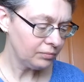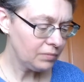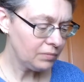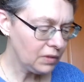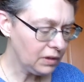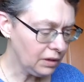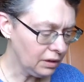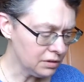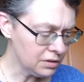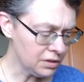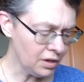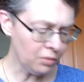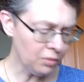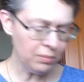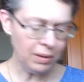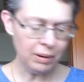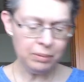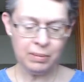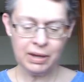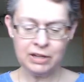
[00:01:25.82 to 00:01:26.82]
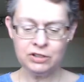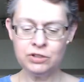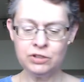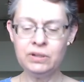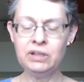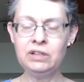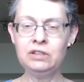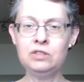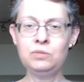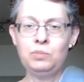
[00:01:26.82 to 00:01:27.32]
So my
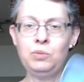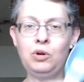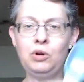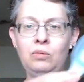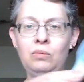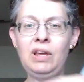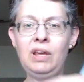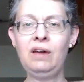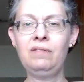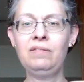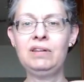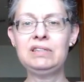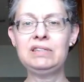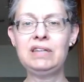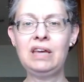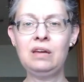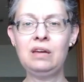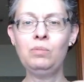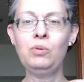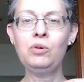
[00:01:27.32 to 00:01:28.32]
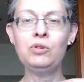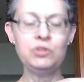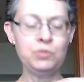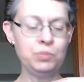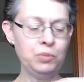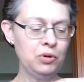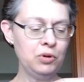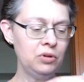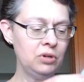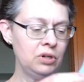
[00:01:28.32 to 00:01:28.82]
measuring spoon, we have a
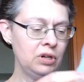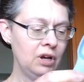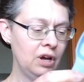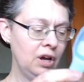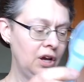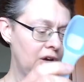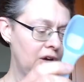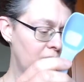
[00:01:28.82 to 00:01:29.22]
tablespoon.